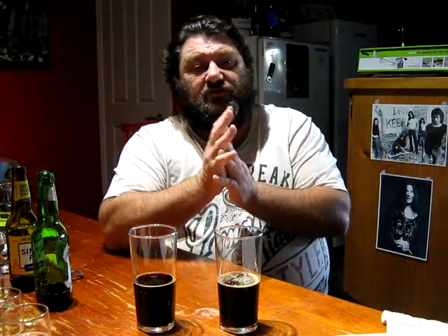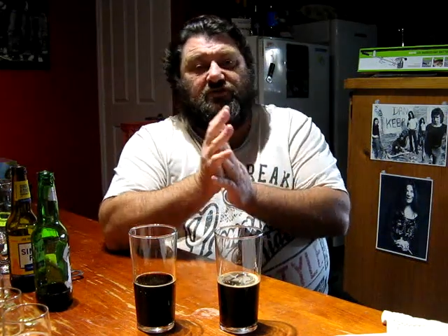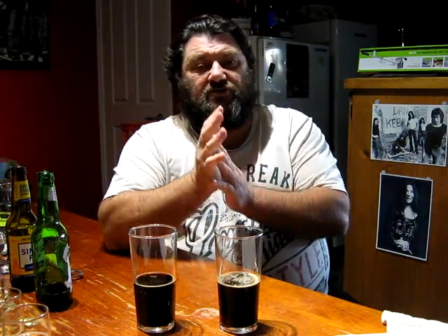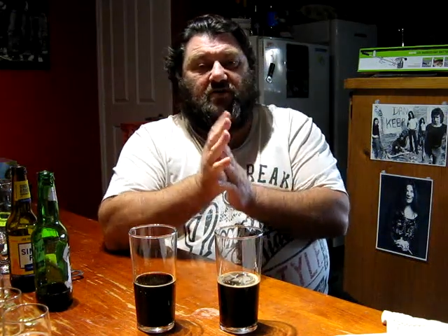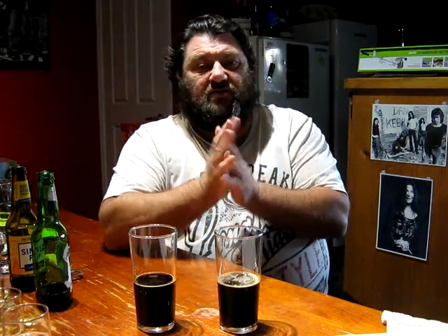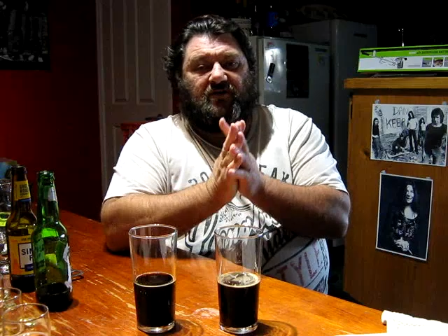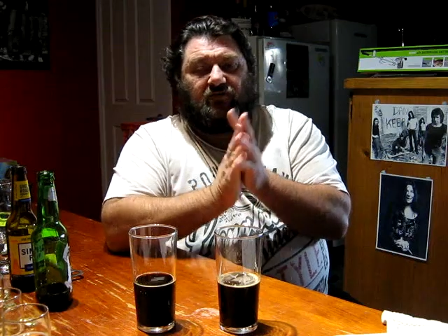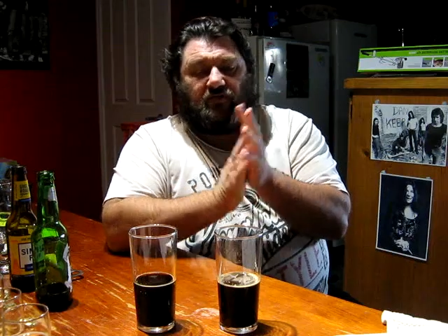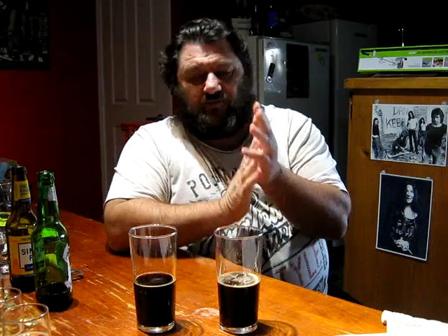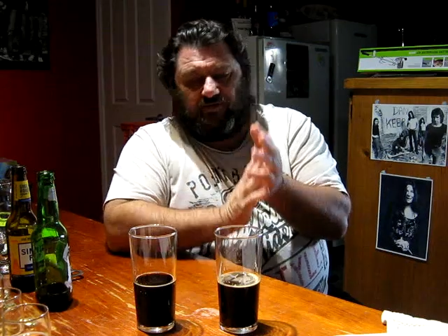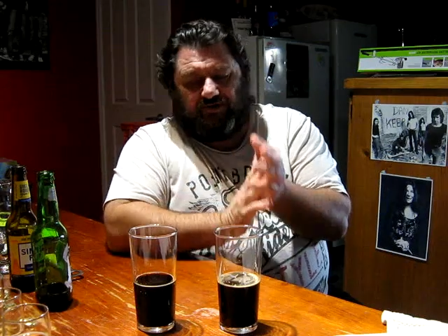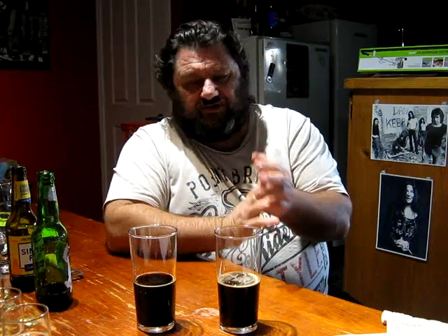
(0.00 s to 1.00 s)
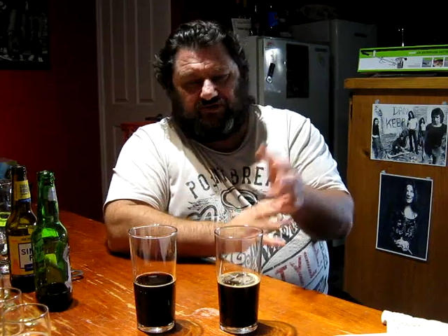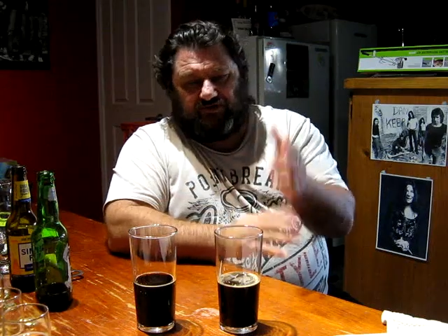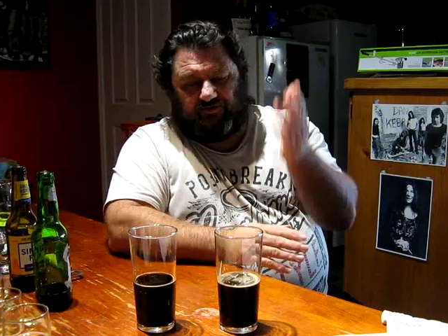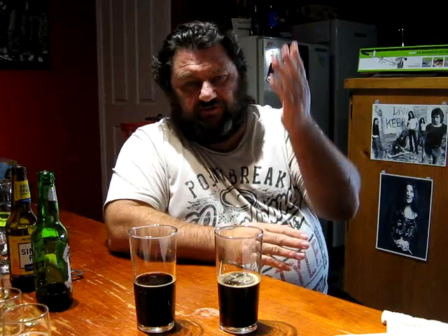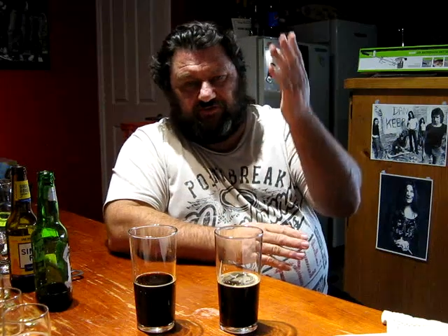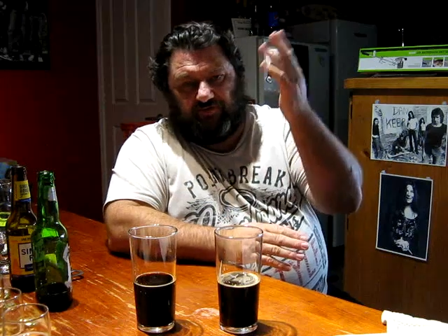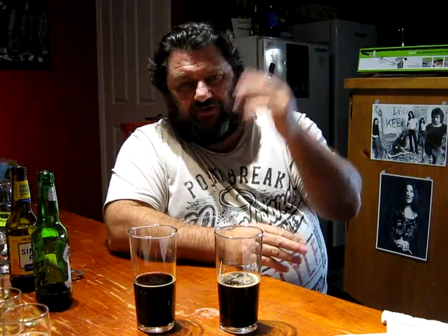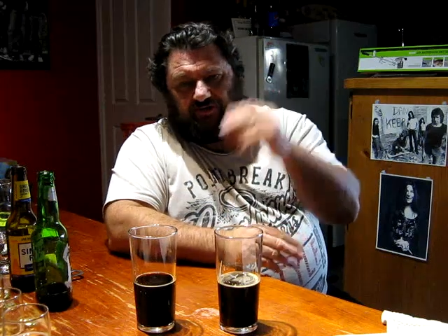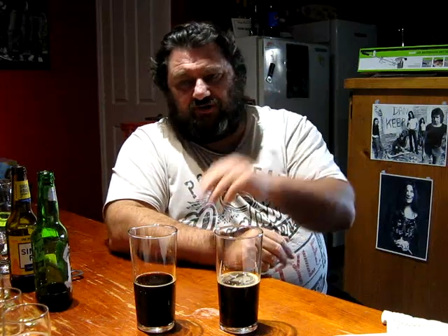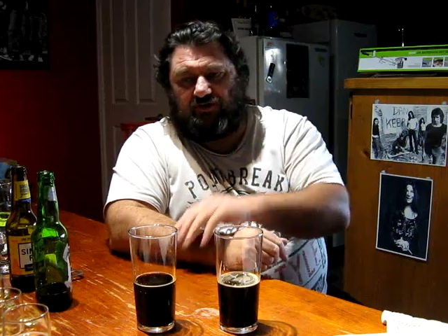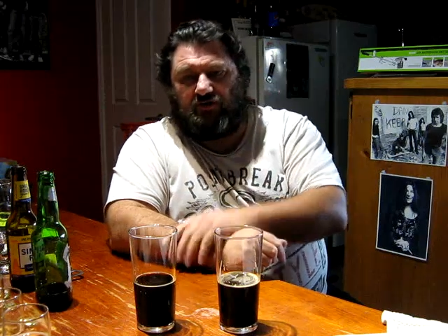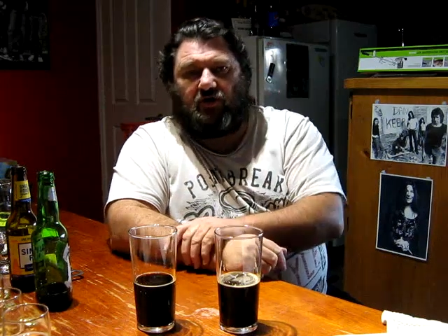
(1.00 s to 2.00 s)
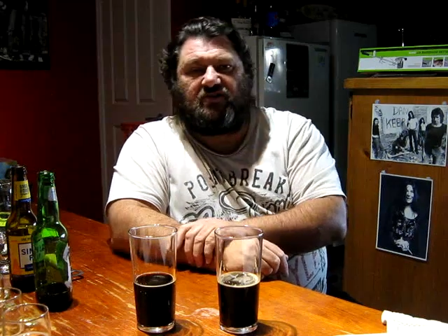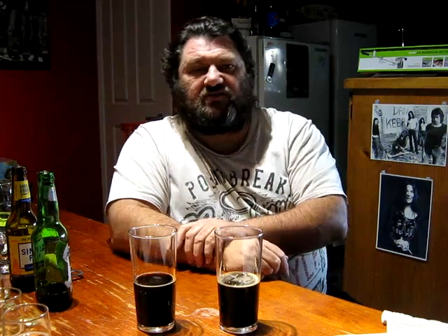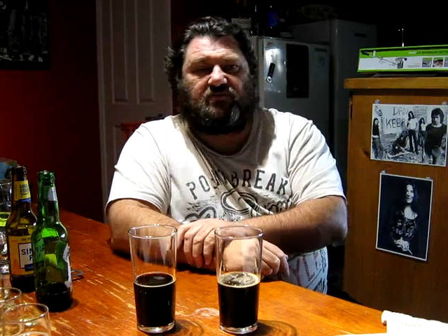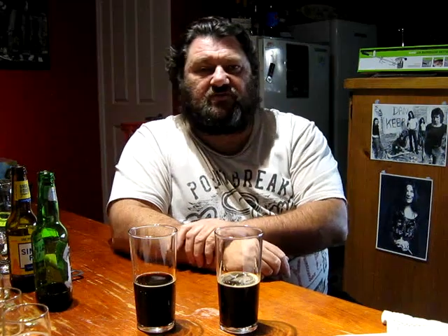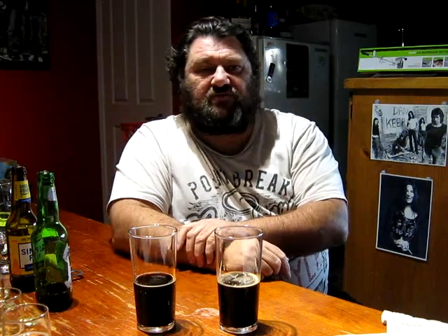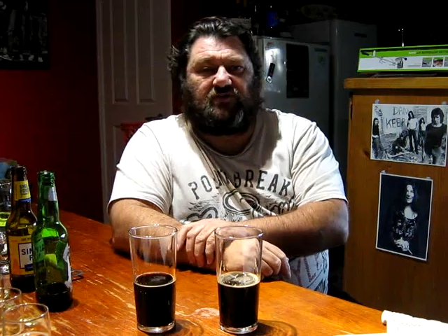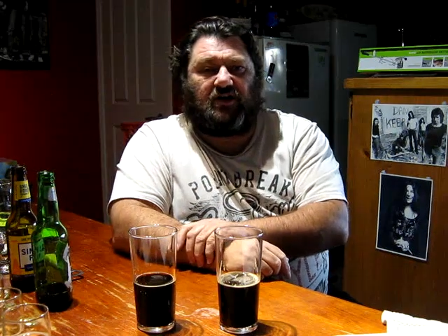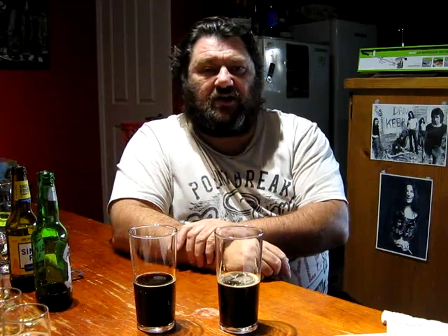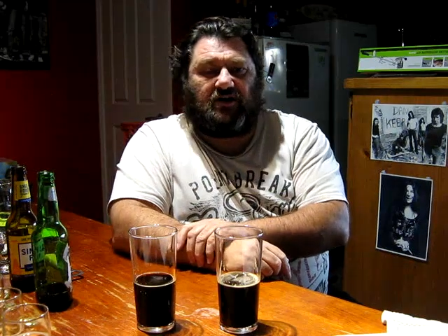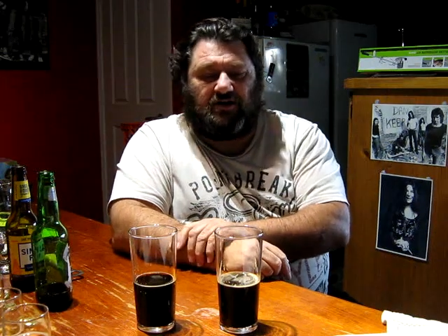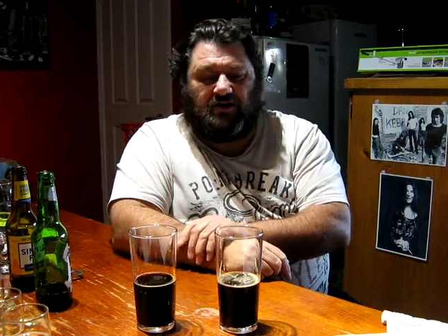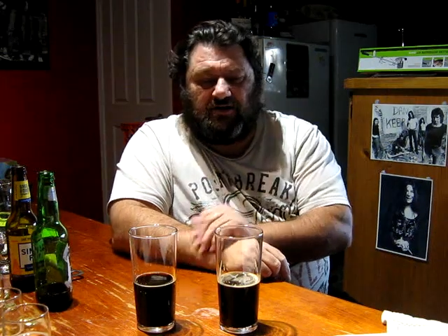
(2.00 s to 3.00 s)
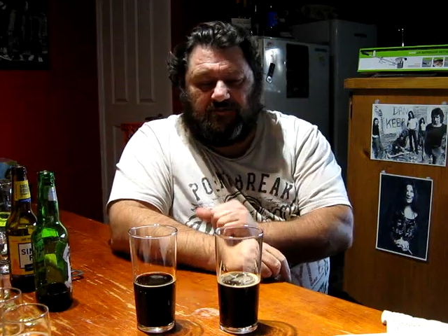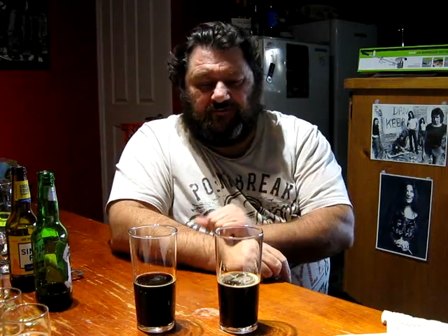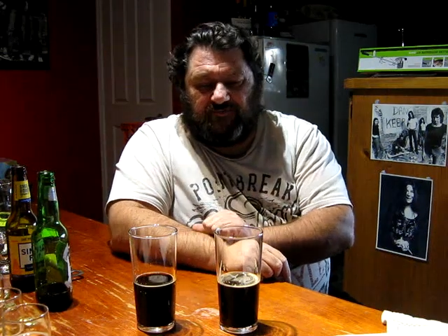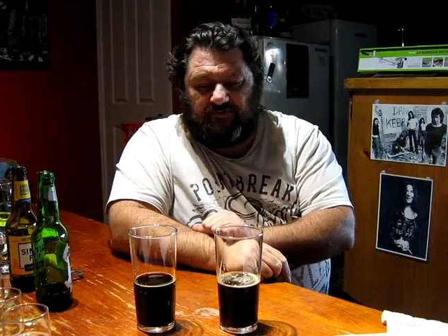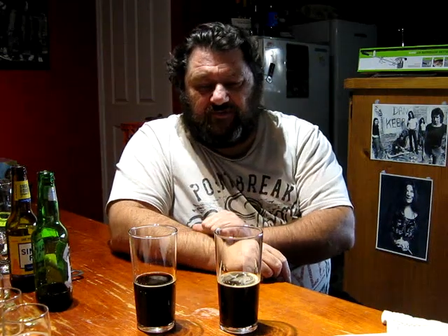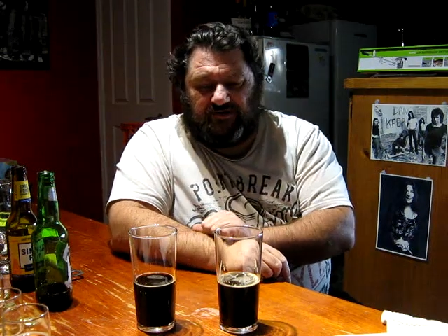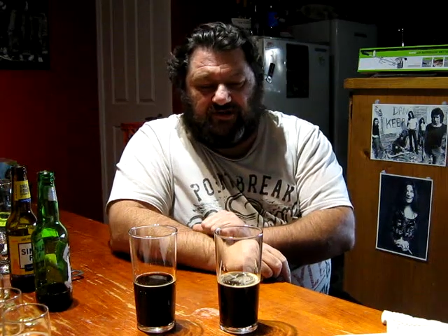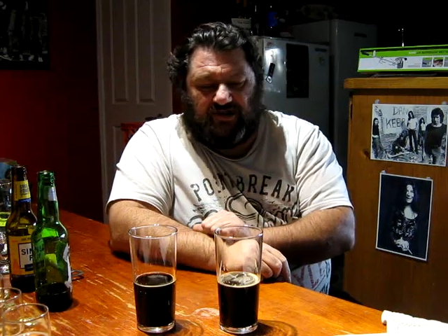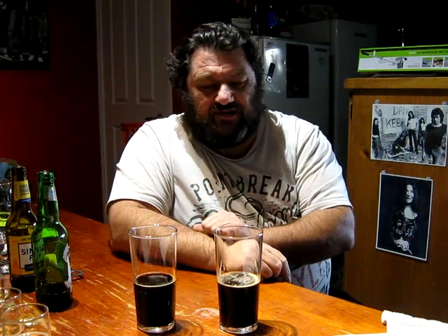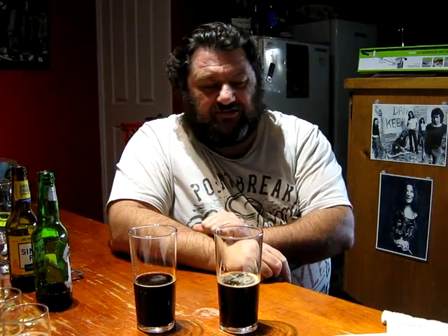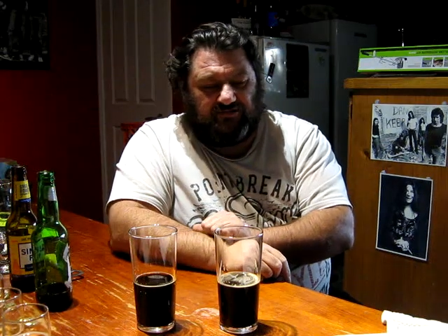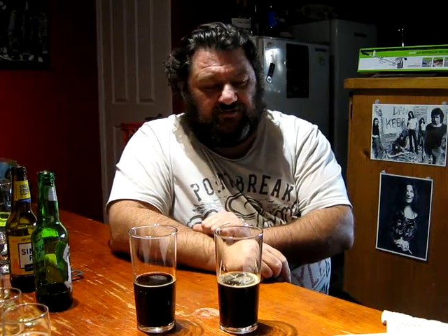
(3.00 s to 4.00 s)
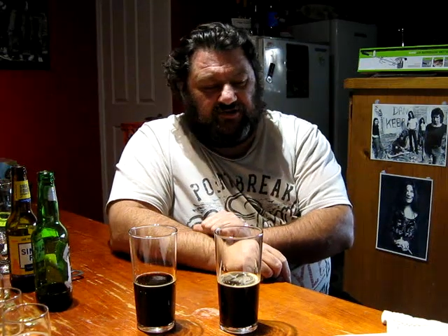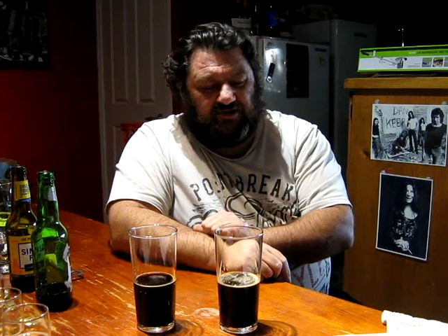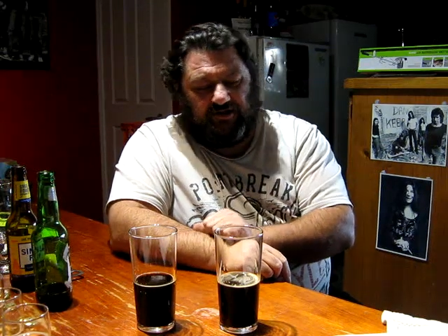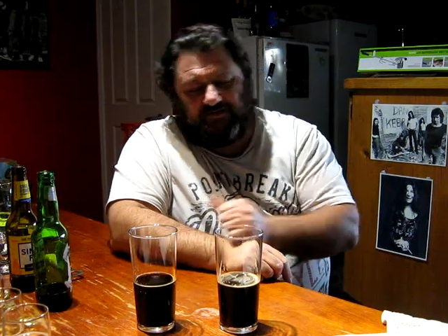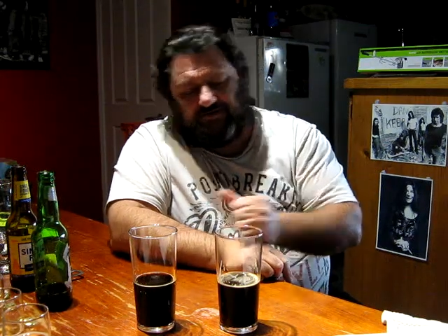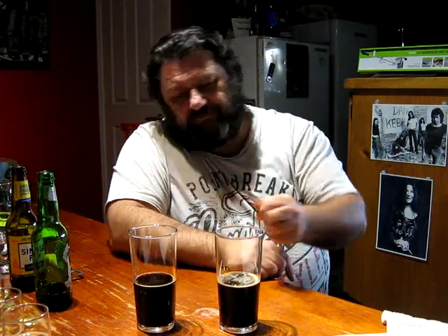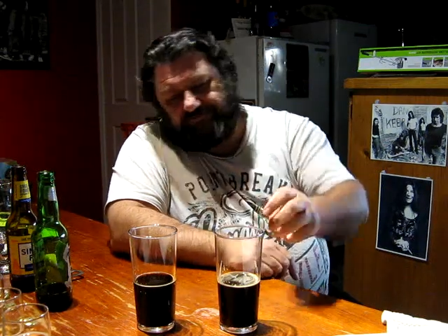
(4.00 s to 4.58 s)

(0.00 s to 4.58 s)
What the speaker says: the time and effort I put into providing you guys with some educational videos.